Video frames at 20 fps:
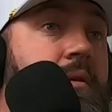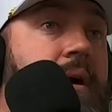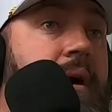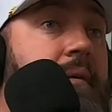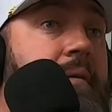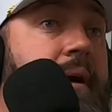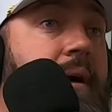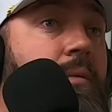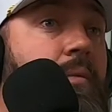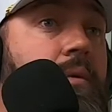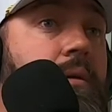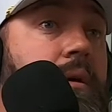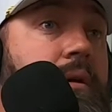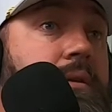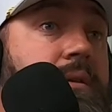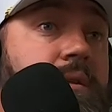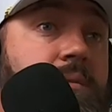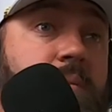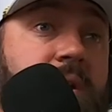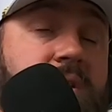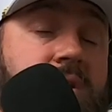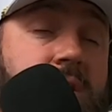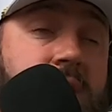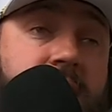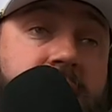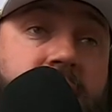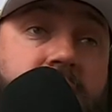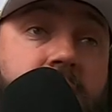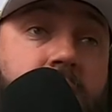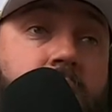know how that works. Yeah. Especially
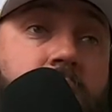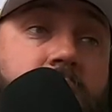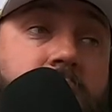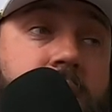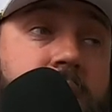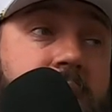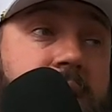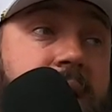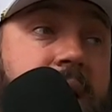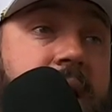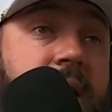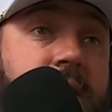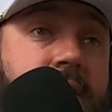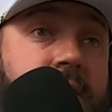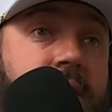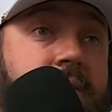if you're one of the guys